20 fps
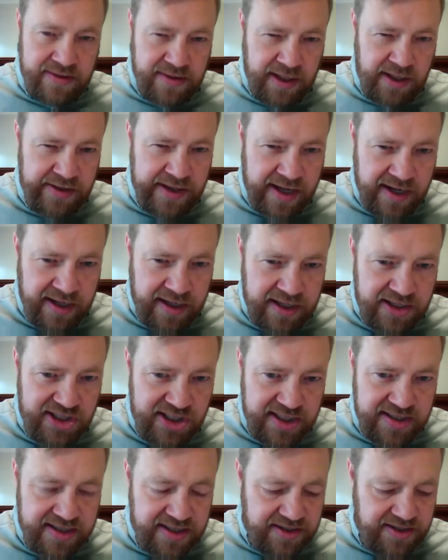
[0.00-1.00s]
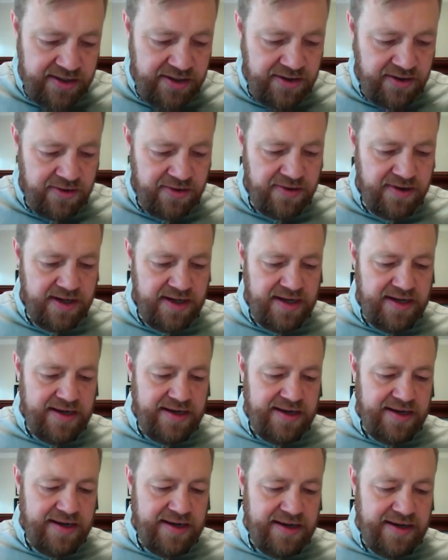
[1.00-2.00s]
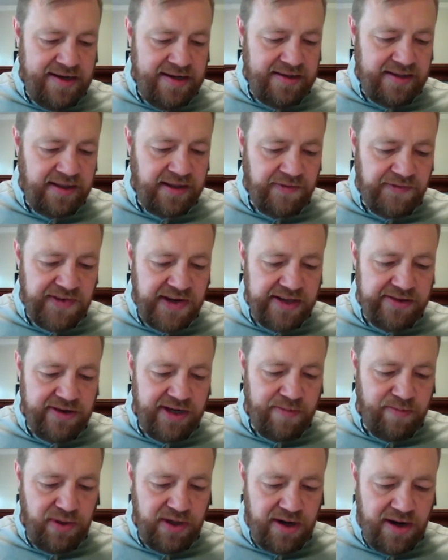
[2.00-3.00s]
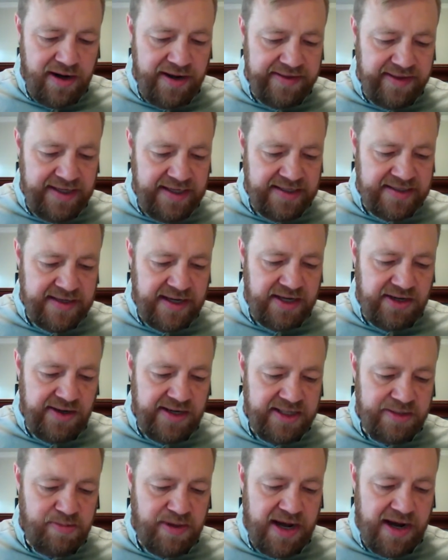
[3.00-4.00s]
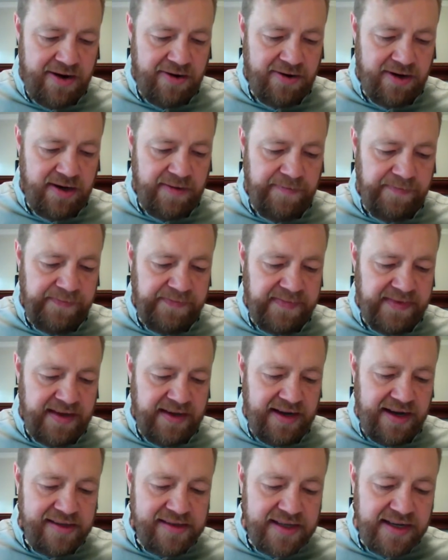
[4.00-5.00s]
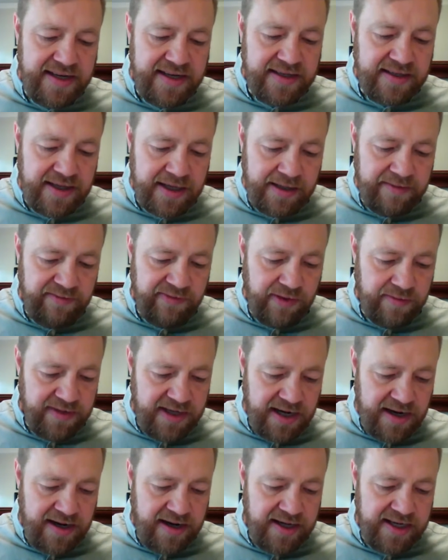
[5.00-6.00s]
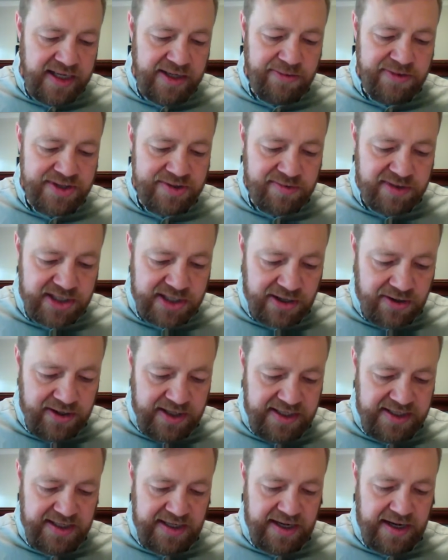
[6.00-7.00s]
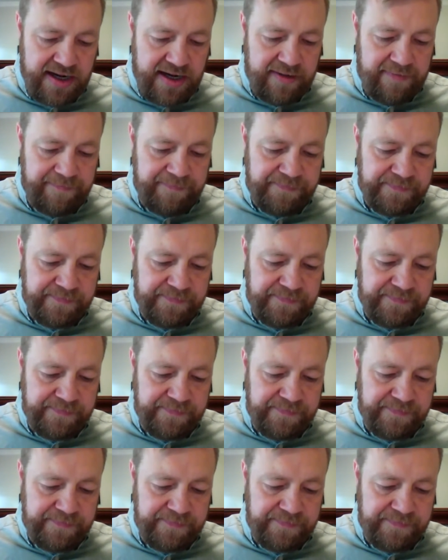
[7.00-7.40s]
hear that again, Jesus knew that the Father had put all things under his power and that he had come from God and was returning to God.